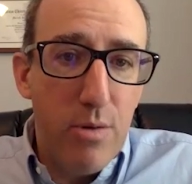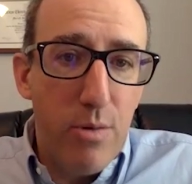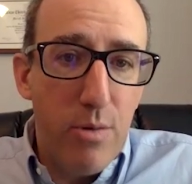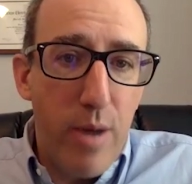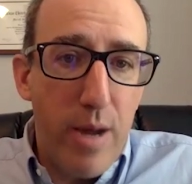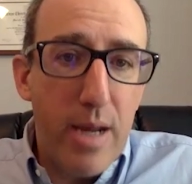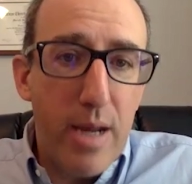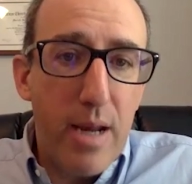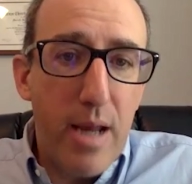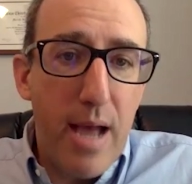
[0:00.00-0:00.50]

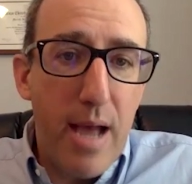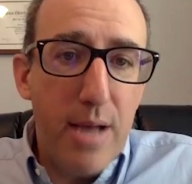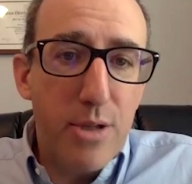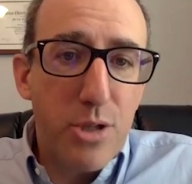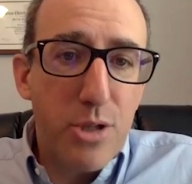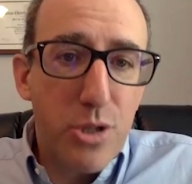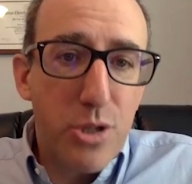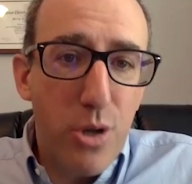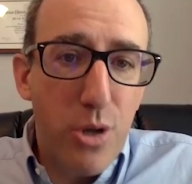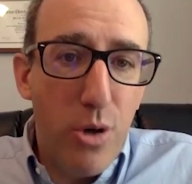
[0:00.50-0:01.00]
right? And
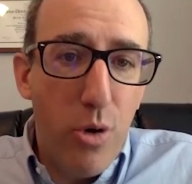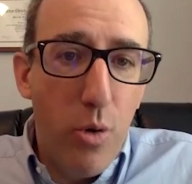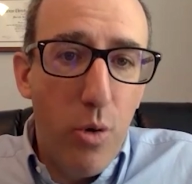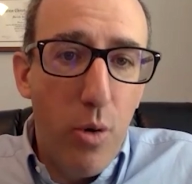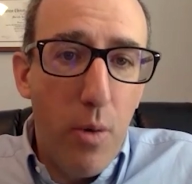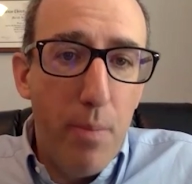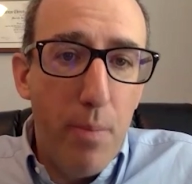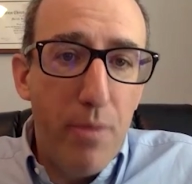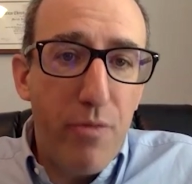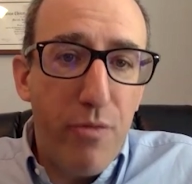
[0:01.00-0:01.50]

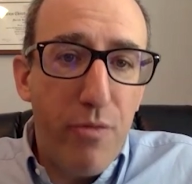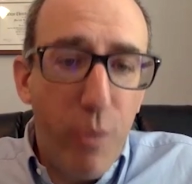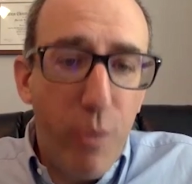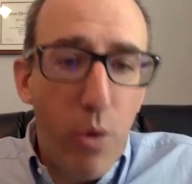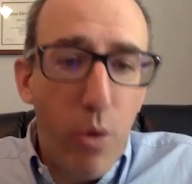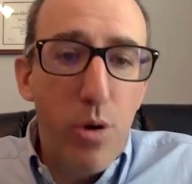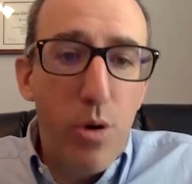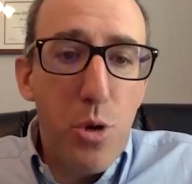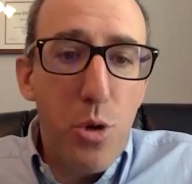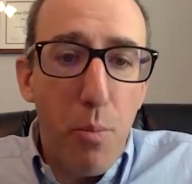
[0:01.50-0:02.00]
so
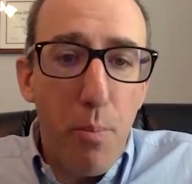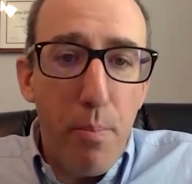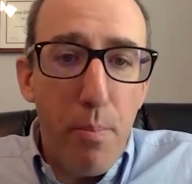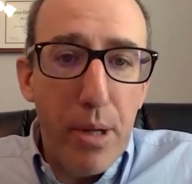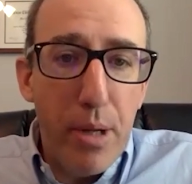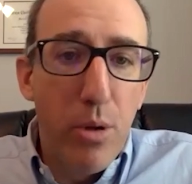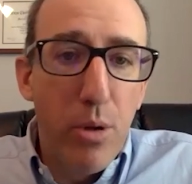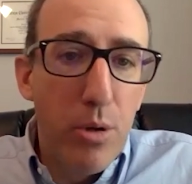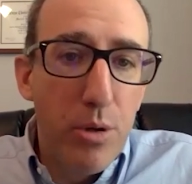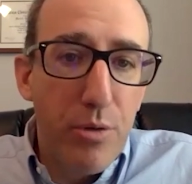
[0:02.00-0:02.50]
before you
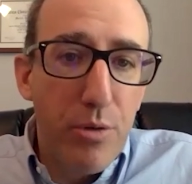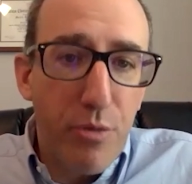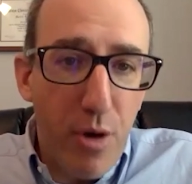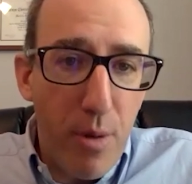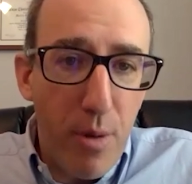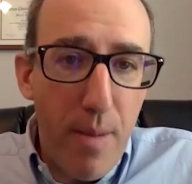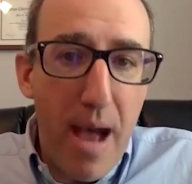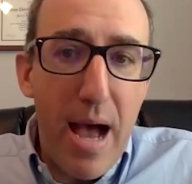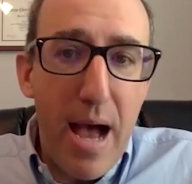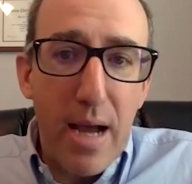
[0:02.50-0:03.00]
build
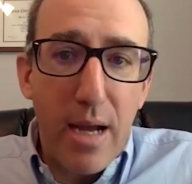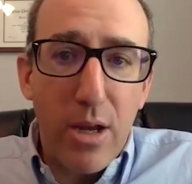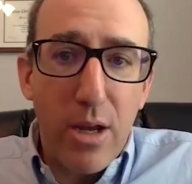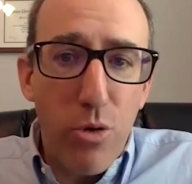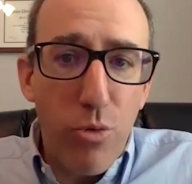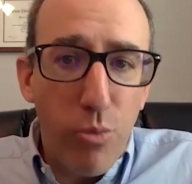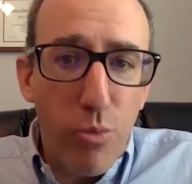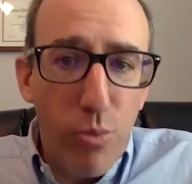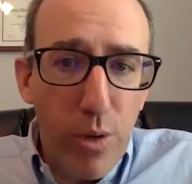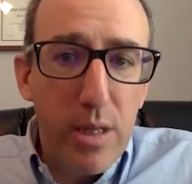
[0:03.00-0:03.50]
from ag,
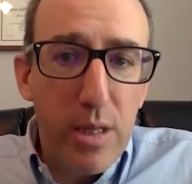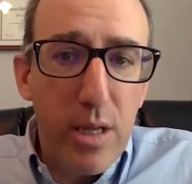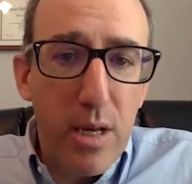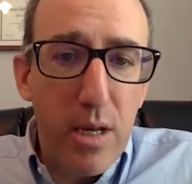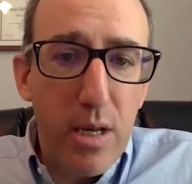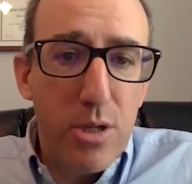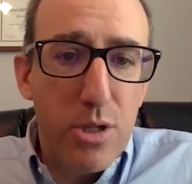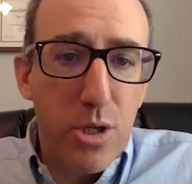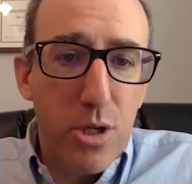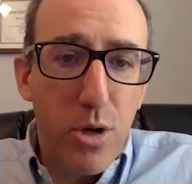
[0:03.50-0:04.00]
you really
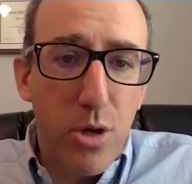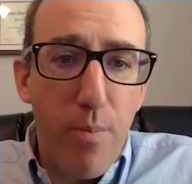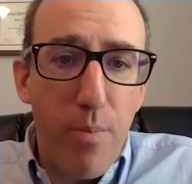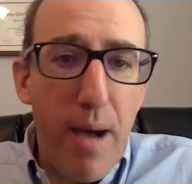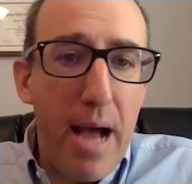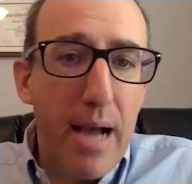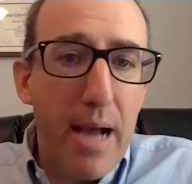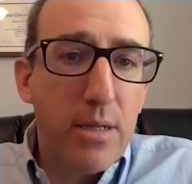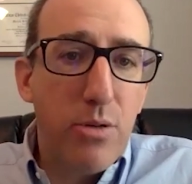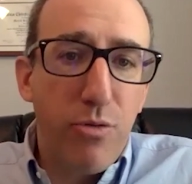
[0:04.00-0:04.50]
need to go
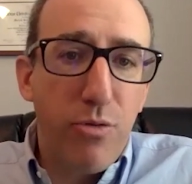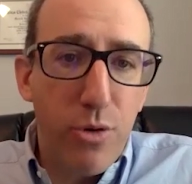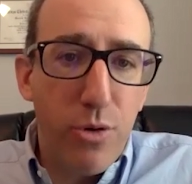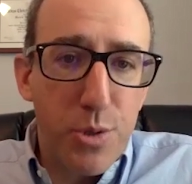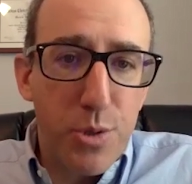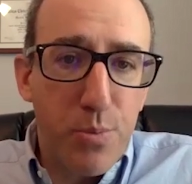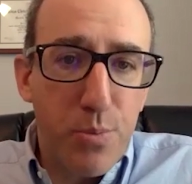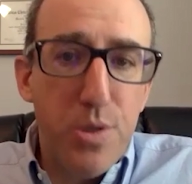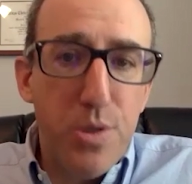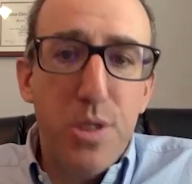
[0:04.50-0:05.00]
back to
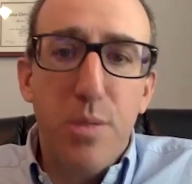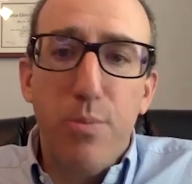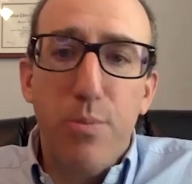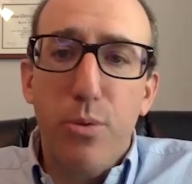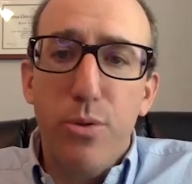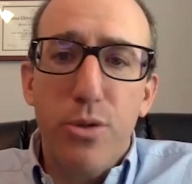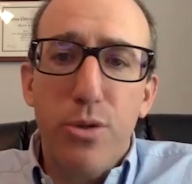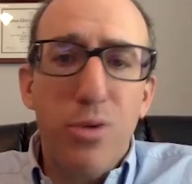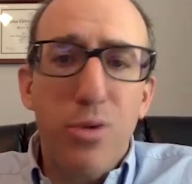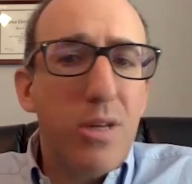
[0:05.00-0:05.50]
first
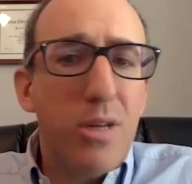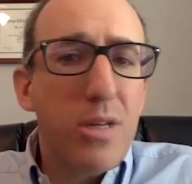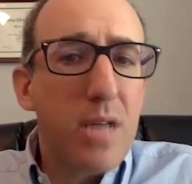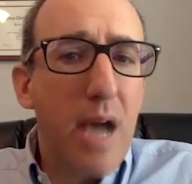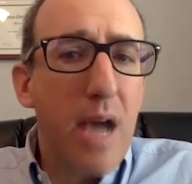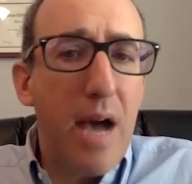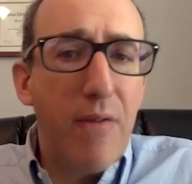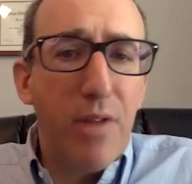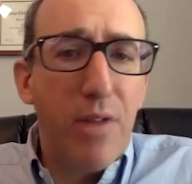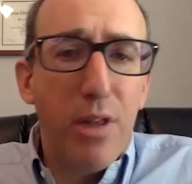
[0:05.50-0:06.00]
principles. You need to
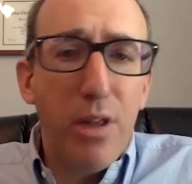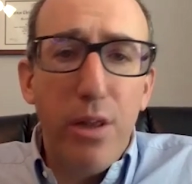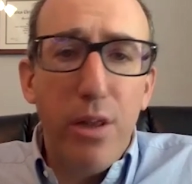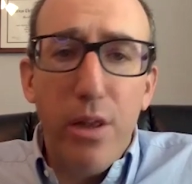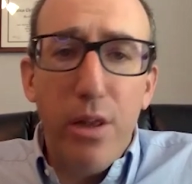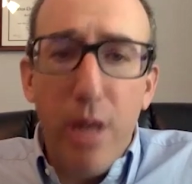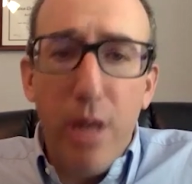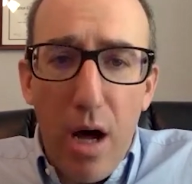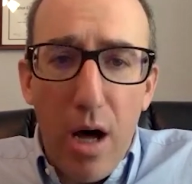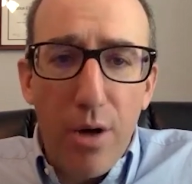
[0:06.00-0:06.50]
have a
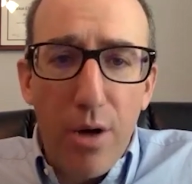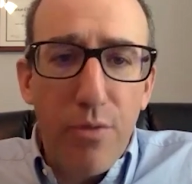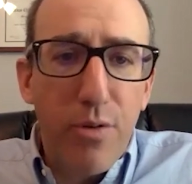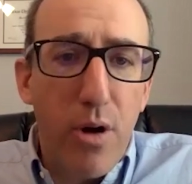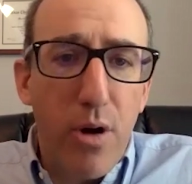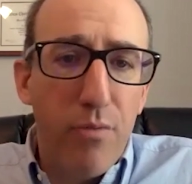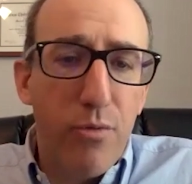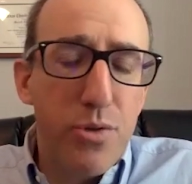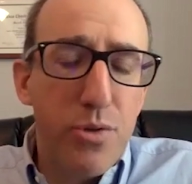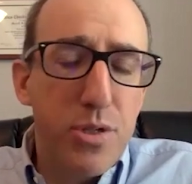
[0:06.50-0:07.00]
lot of
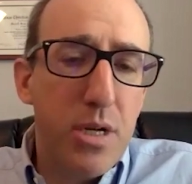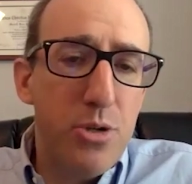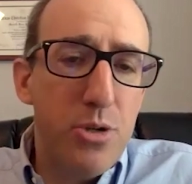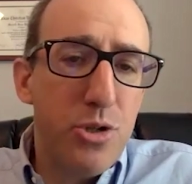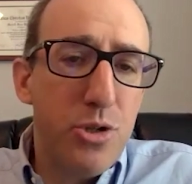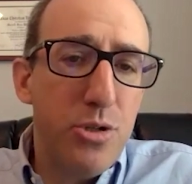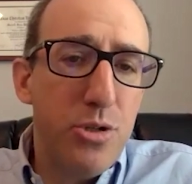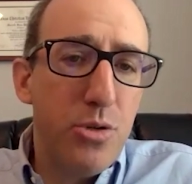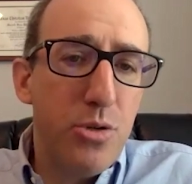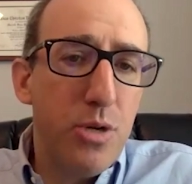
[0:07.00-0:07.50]

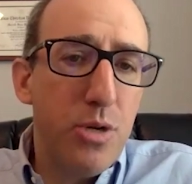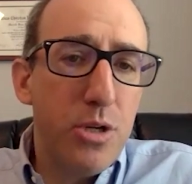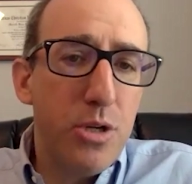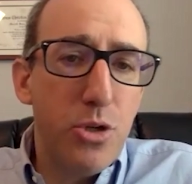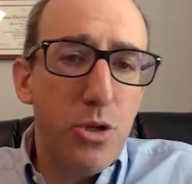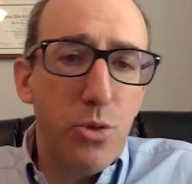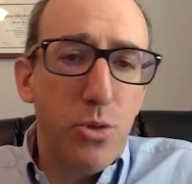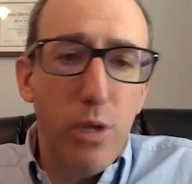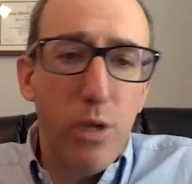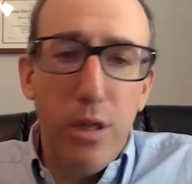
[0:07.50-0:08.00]
conversations. You need to
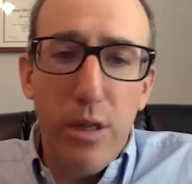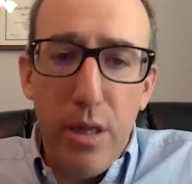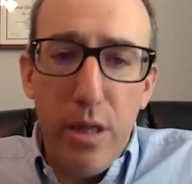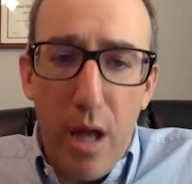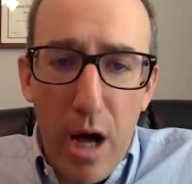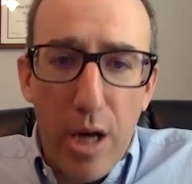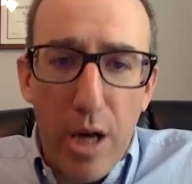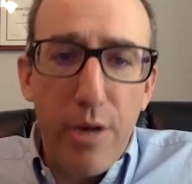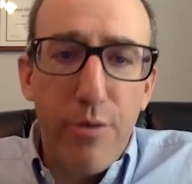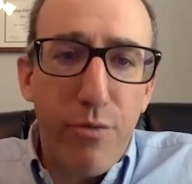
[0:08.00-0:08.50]
do a
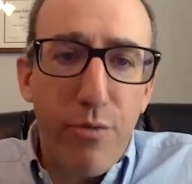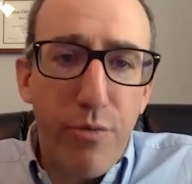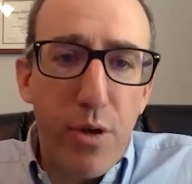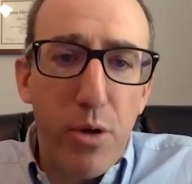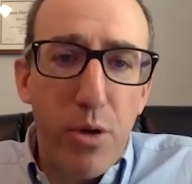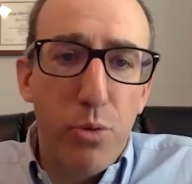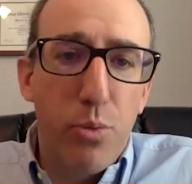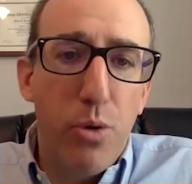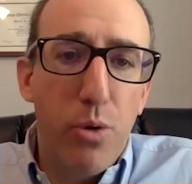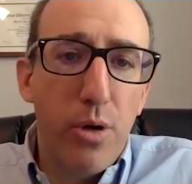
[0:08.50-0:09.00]
lot of
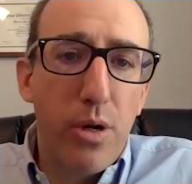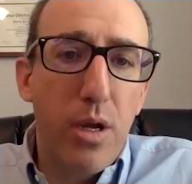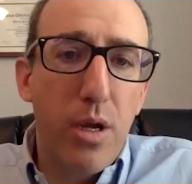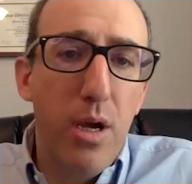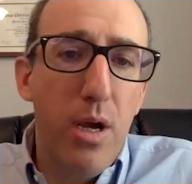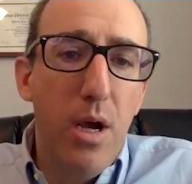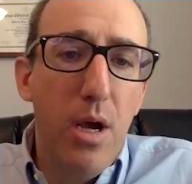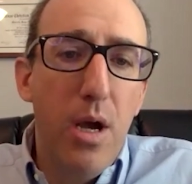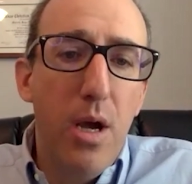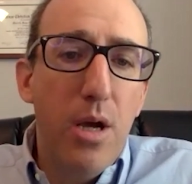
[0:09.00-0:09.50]
field work.
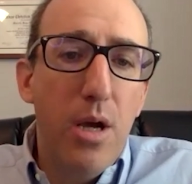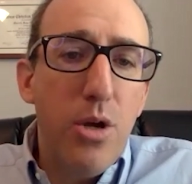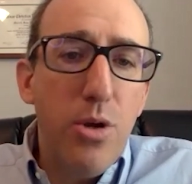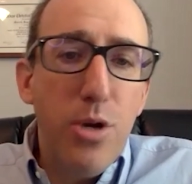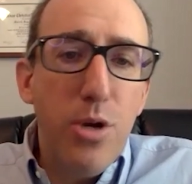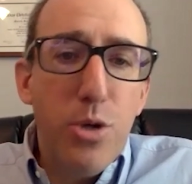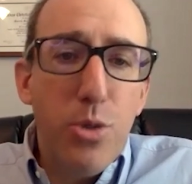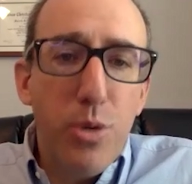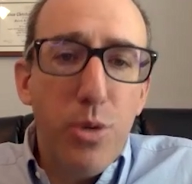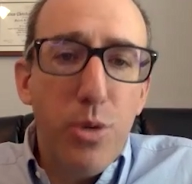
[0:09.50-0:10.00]

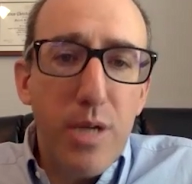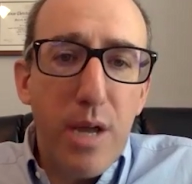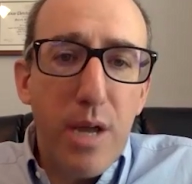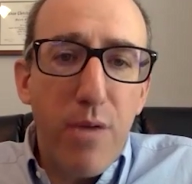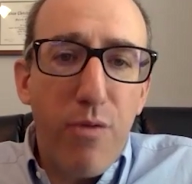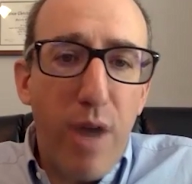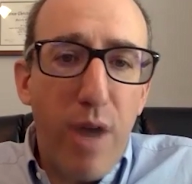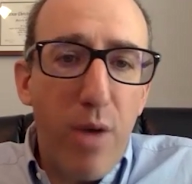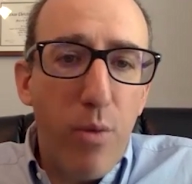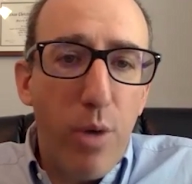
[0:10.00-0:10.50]
You need to
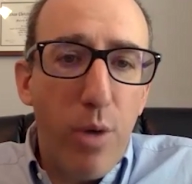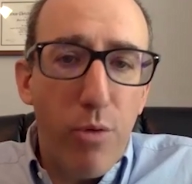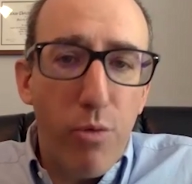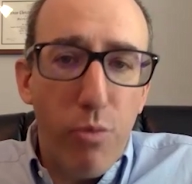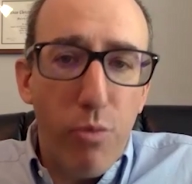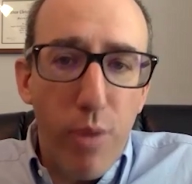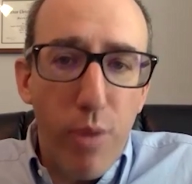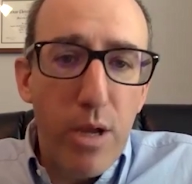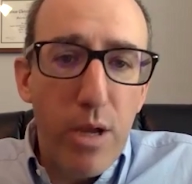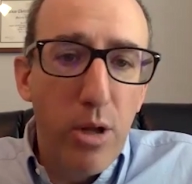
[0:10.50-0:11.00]
identify
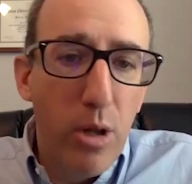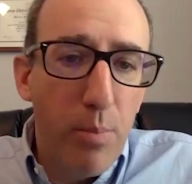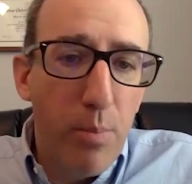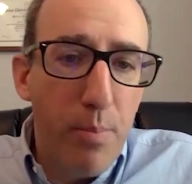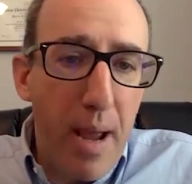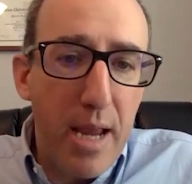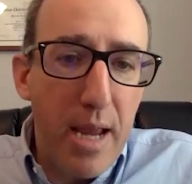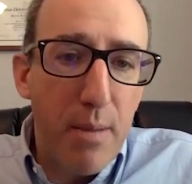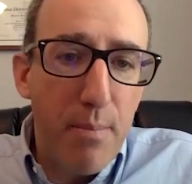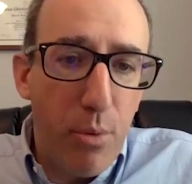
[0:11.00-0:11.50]
what real
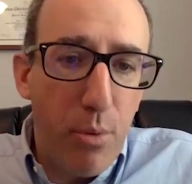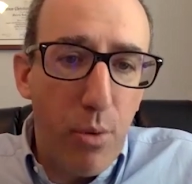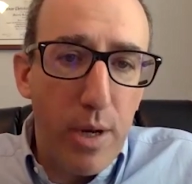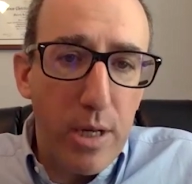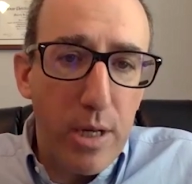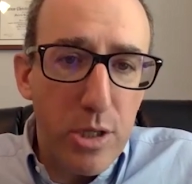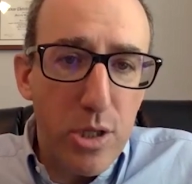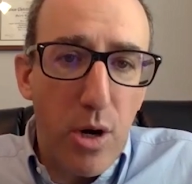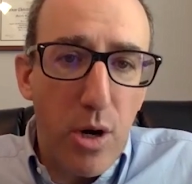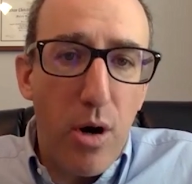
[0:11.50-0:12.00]
pain
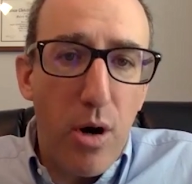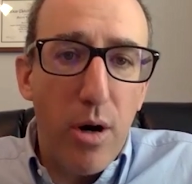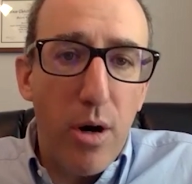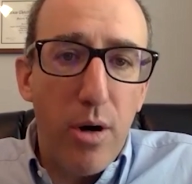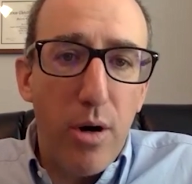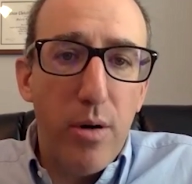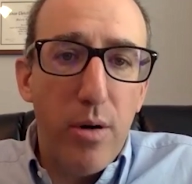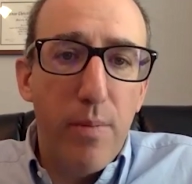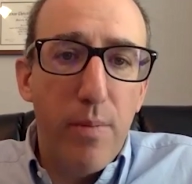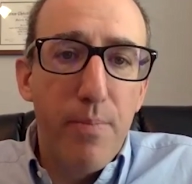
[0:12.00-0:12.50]
points
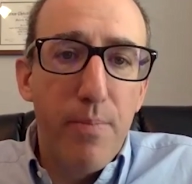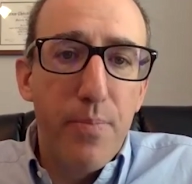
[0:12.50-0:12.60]
are,